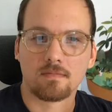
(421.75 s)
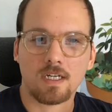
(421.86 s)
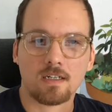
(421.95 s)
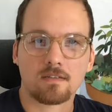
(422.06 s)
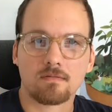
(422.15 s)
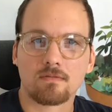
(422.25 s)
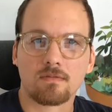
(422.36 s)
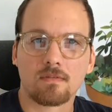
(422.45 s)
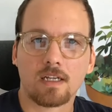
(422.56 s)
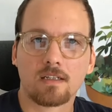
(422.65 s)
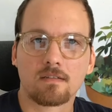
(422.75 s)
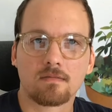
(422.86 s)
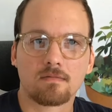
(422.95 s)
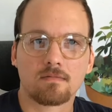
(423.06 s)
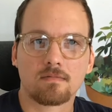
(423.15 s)
yeah, like
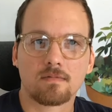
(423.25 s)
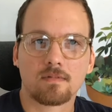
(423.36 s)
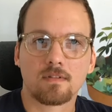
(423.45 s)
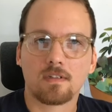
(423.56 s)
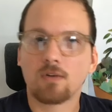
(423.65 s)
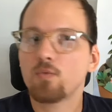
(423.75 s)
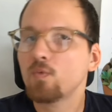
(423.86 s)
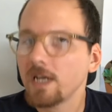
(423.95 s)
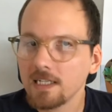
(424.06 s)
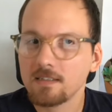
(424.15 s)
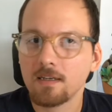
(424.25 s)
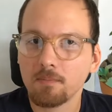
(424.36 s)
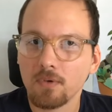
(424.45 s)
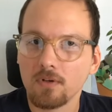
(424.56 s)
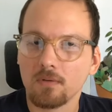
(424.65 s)
really
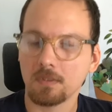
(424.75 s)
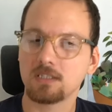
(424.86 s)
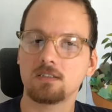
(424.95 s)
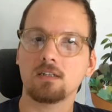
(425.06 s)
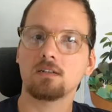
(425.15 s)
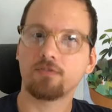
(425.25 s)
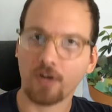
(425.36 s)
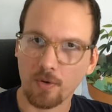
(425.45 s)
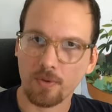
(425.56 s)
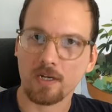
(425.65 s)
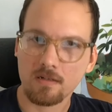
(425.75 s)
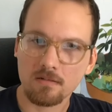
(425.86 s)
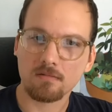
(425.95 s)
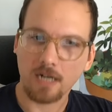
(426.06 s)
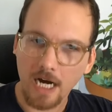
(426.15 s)
simple but still very
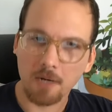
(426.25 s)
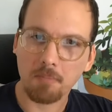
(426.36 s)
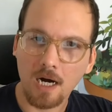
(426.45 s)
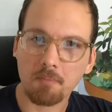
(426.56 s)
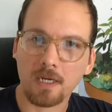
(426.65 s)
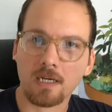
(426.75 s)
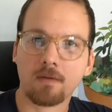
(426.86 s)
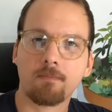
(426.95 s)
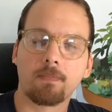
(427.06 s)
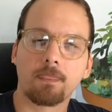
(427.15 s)
eye-popping